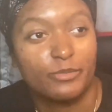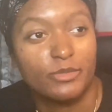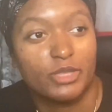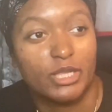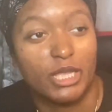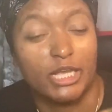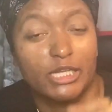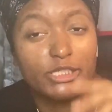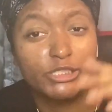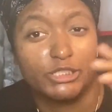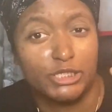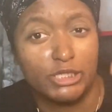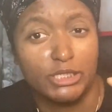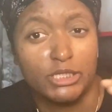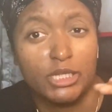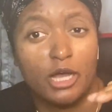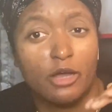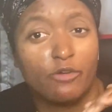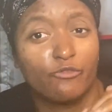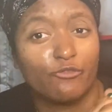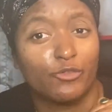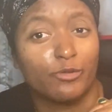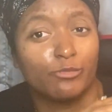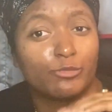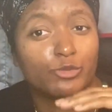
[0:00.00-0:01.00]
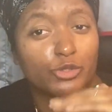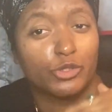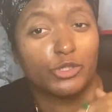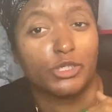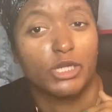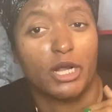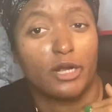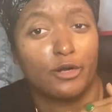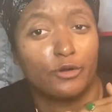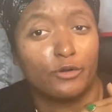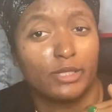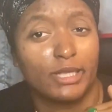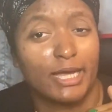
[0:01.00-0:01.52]
And Shinon from Sword
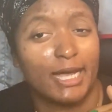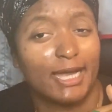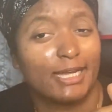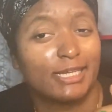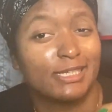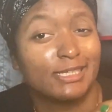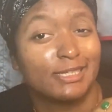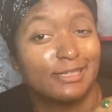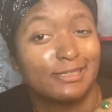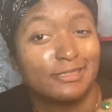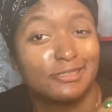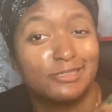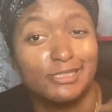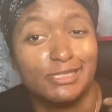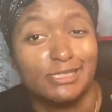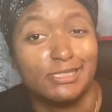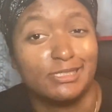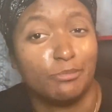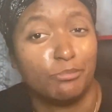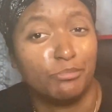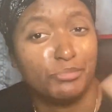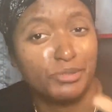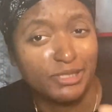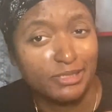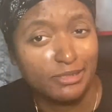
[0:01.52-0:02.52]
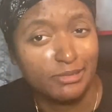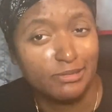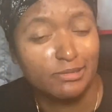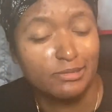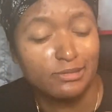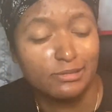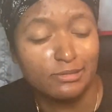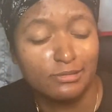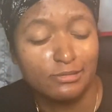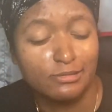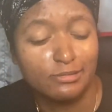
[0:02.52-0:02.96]
Art Online, she's a beast.